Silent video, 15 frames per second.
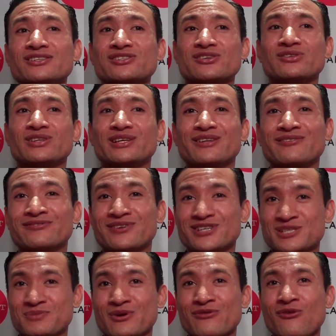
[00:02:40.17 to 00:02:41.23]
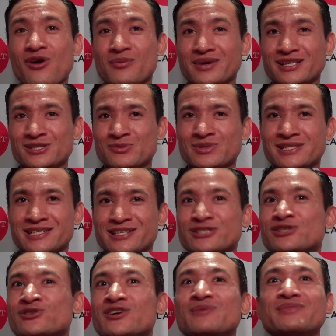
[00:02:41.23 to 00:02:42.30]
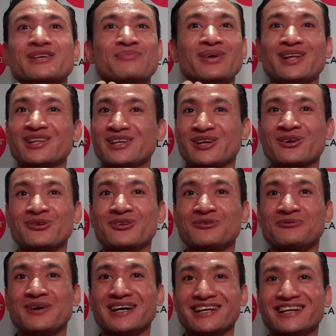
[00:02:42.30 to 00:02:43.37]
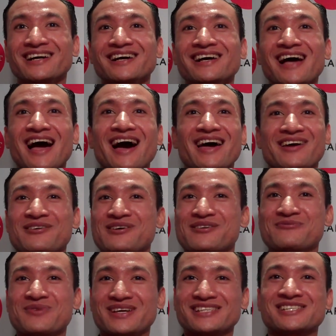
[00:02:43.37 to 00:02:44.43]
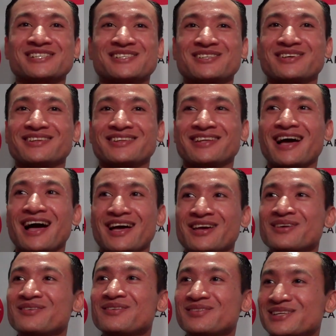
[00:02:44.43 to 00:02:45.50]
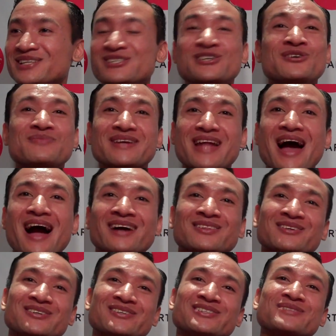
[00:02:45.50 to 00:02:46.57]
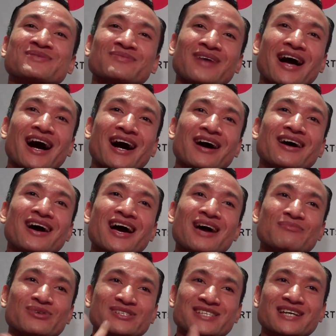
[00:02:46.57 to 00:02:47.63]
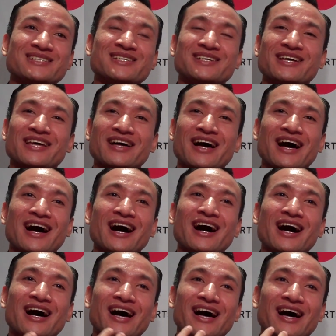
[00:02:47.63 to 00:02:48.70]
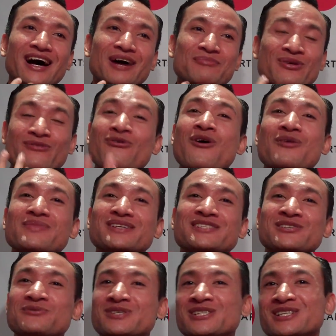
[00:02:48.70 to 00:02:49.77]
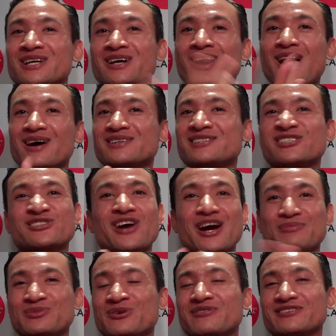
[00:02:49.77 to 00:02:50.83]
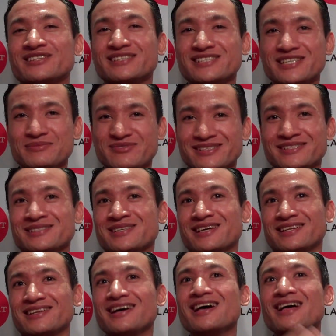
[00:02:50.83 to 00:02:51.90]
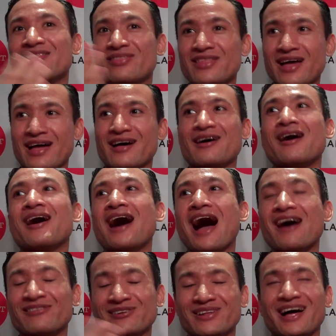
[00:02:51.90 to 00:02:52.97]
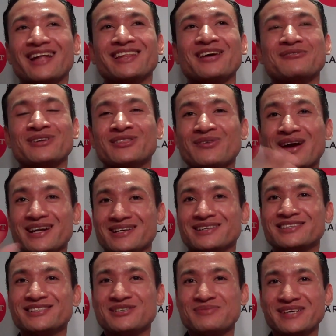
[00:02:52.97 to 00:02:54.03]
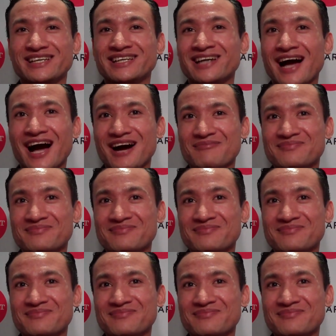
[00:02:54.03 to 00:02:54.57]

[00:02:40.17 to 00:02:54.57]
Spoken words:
And certainly the first performance was an extremely political one, in which these human actors presented a performance in which the gods triumphed over the demons, and after that they were threatened to be